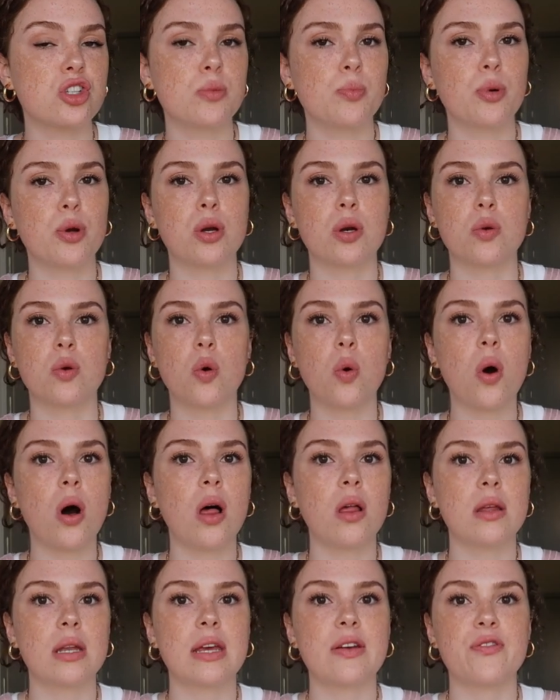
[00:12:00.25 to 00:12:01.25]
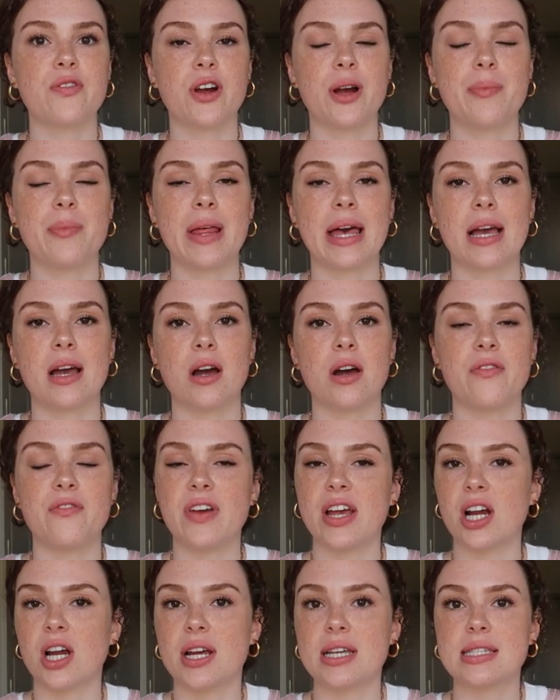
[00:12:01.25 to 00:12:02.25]
super good quality from like a
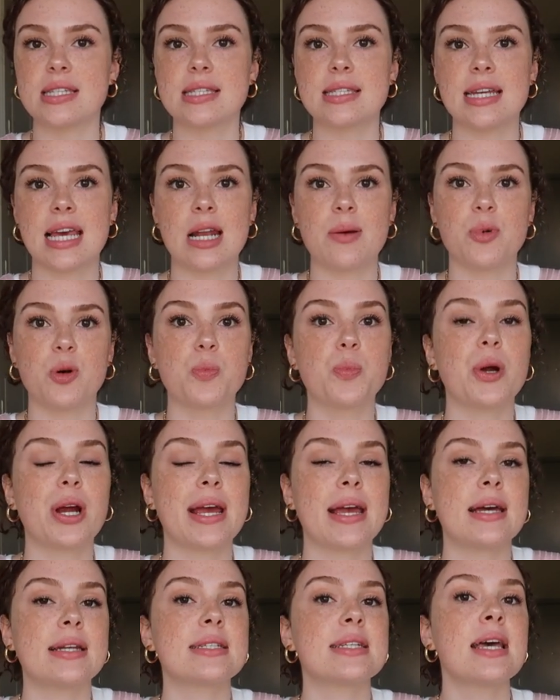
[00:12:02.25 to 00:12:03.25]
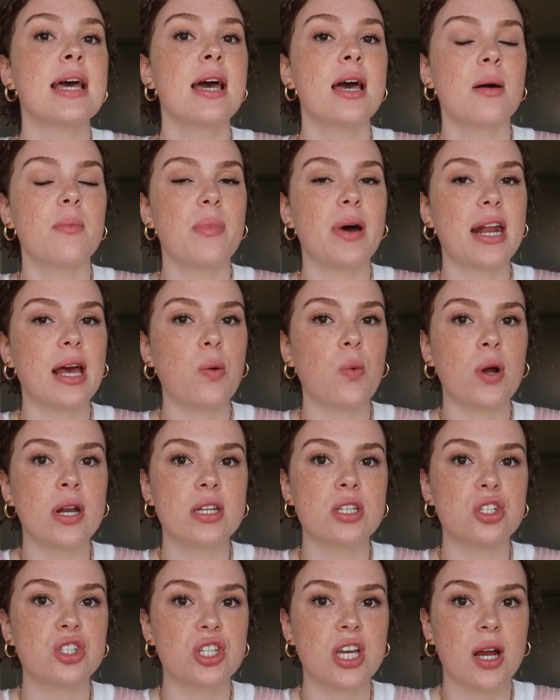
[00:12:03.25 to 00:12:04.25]
very sustainable brand, but I
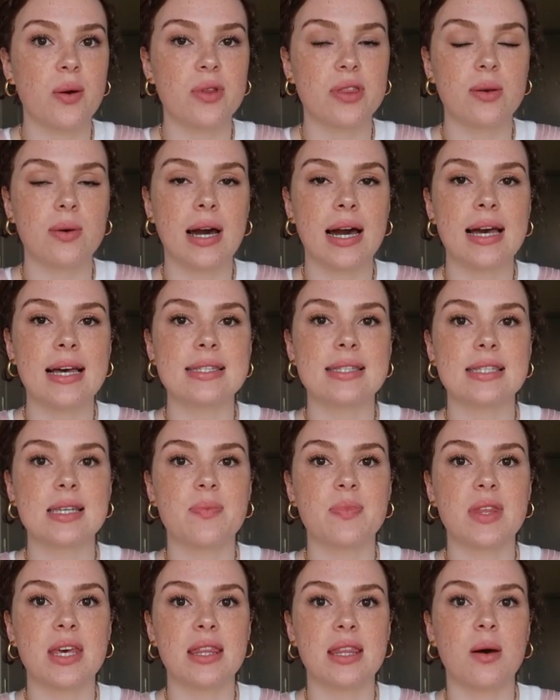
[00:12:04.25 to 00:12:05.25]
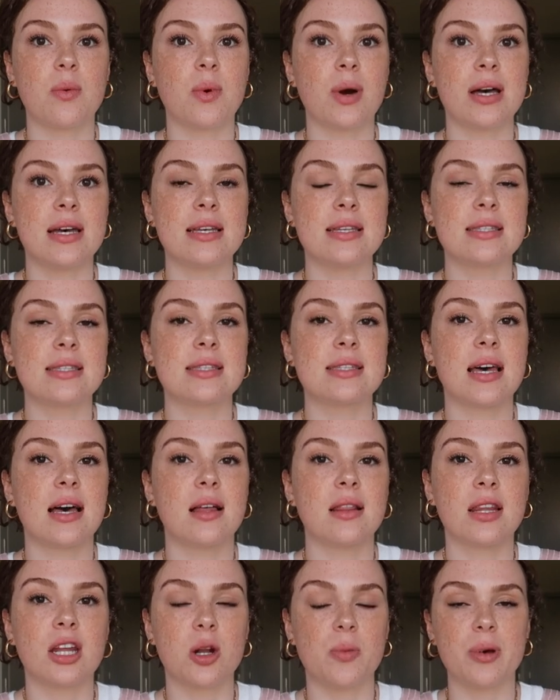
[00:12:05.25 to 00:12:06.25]
wanted to share with you guys something that was
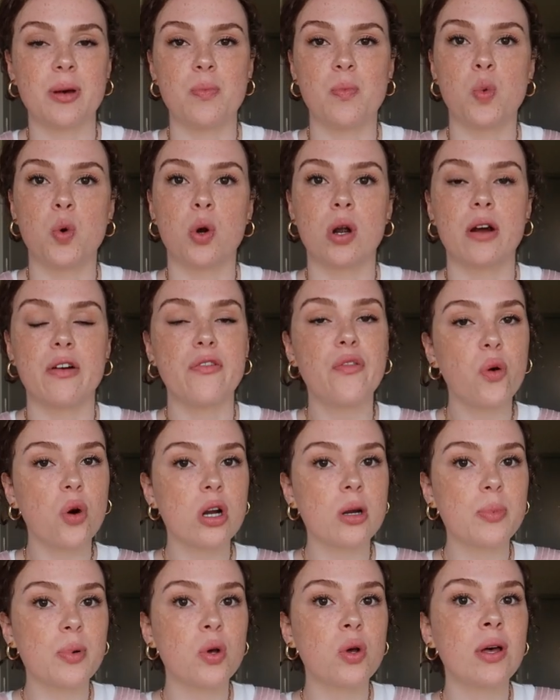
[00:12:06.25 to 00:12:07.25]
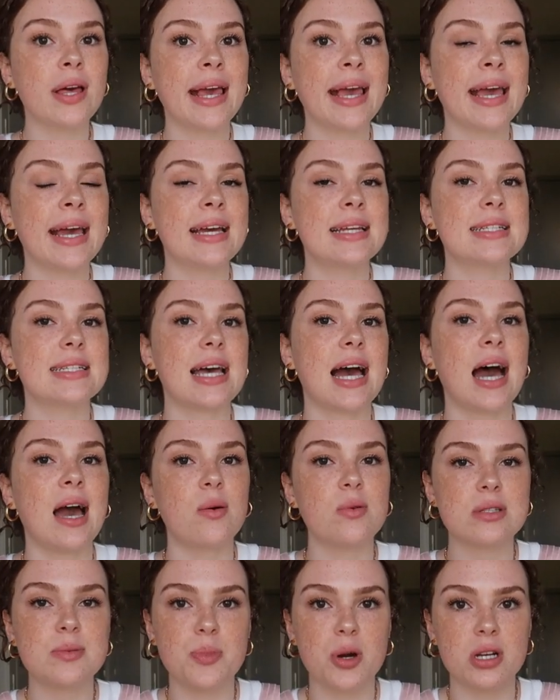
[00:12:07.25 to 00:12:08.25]
a little bit more affordable, and
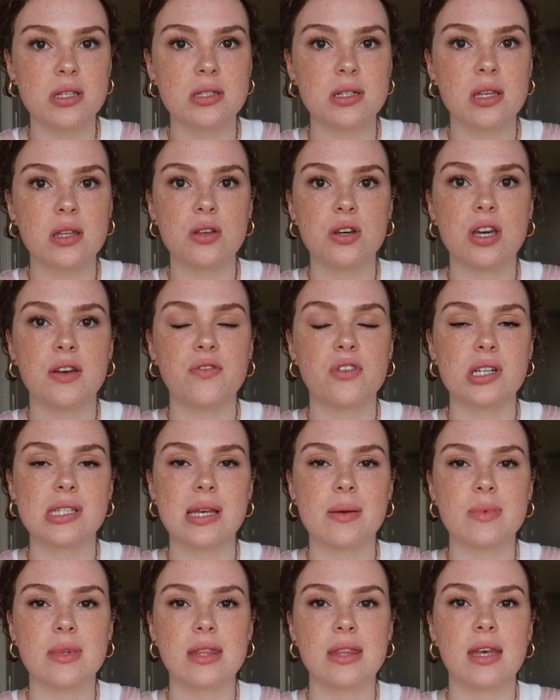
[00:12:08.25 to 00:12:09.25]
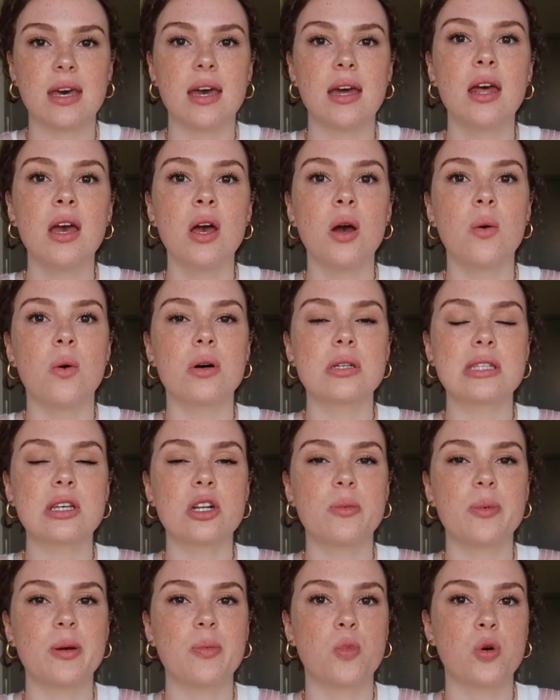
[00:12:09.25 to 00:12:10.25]
I was personally looking for something that was a
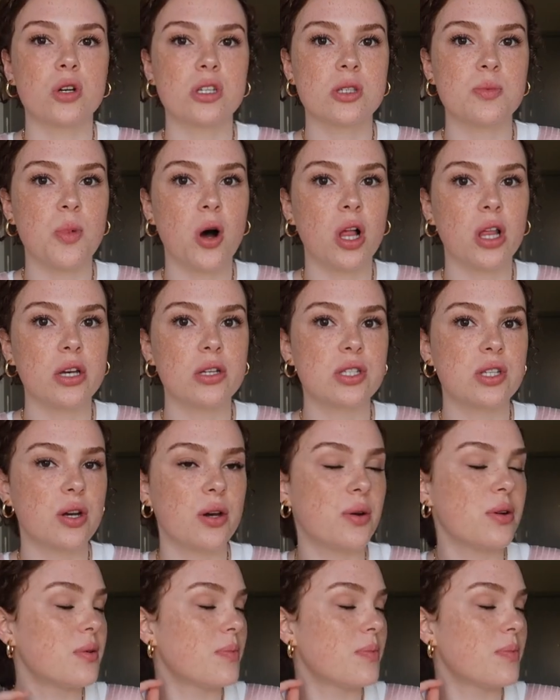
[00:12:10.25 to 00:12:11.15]
little bit more smaller.